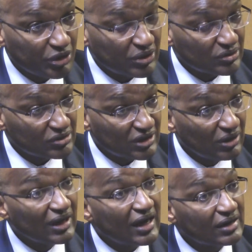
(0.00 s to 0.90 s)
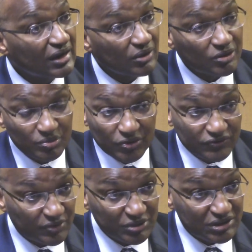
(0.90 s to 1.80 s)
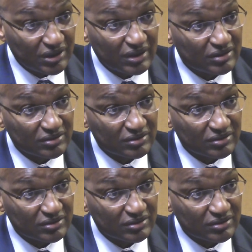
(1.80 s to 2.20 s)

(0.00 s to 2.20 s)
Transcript: Because they'll learn a lot more from each other.